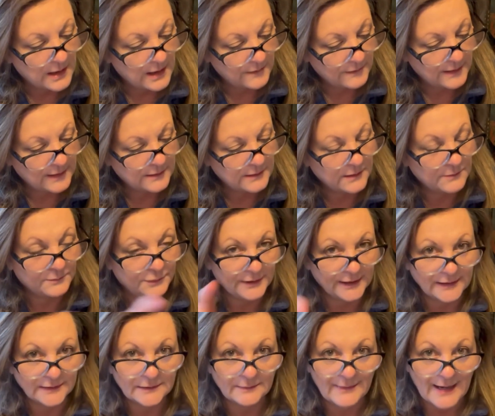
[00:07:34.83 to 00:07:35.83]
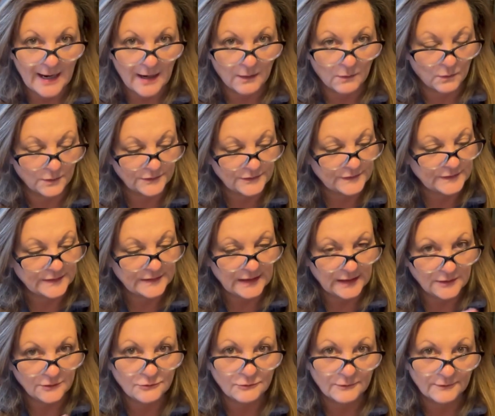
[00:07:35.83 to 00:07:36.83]
then plant them out once the
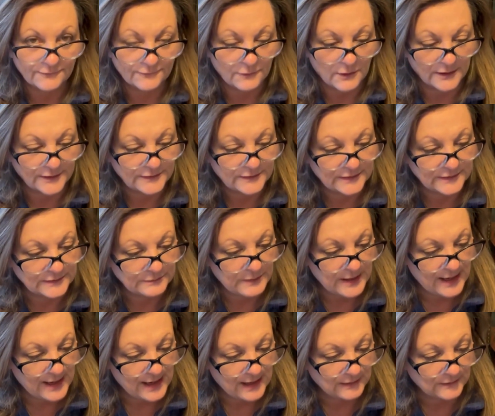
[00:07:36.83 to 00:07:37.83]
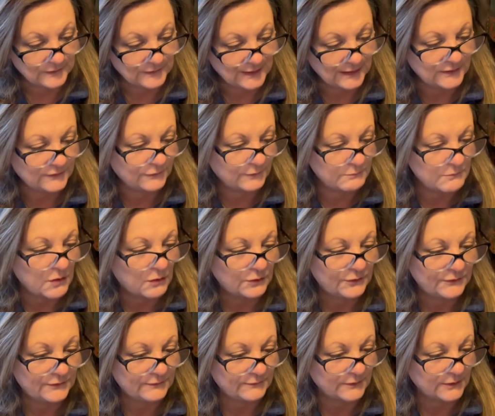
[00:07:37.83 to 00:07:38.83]
danger of frost is past. That's for
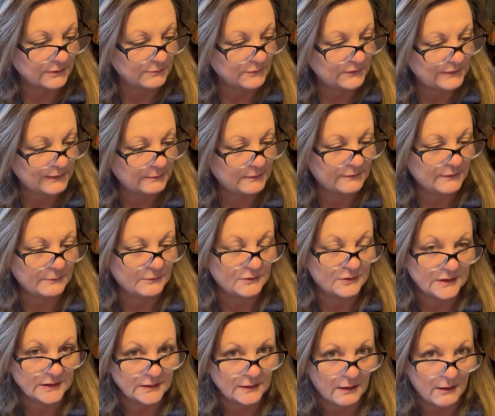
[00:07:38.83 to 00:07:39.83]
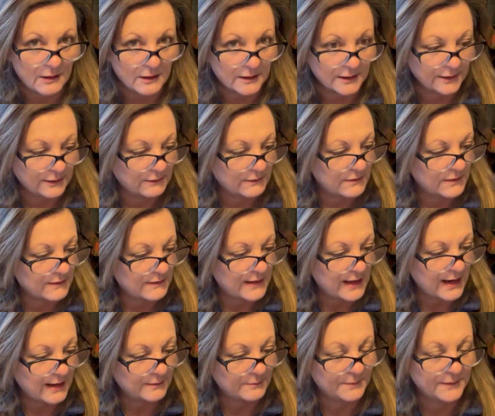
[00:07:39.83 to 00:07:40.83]
most of them. Some of them are a little hardier than
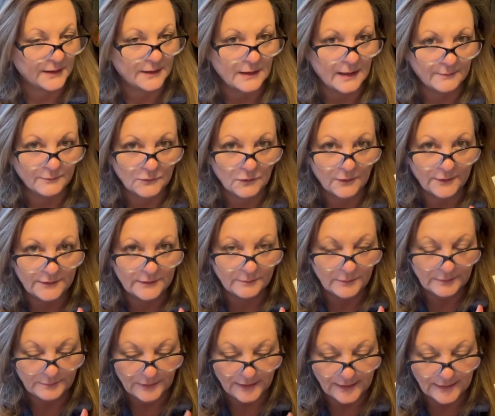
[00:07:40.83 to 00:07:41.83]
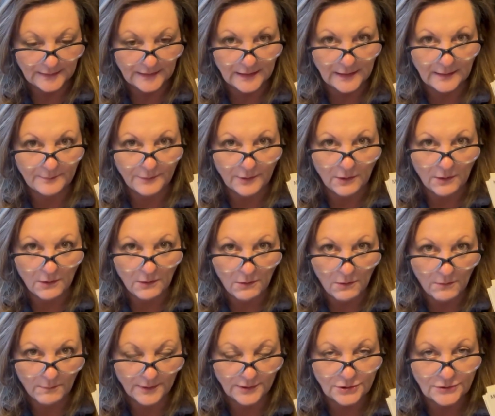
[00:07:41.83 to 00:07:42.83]
that, but I'm going to be planting up a
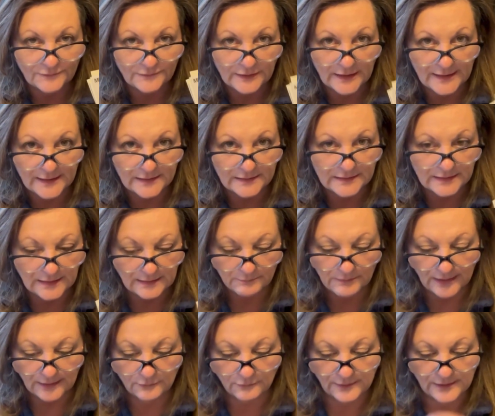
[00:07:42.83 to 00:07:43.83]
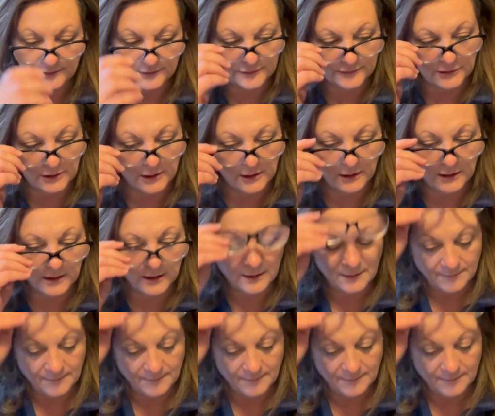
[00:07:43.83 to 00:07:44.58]
whole bunch of lettuce in my green stalk.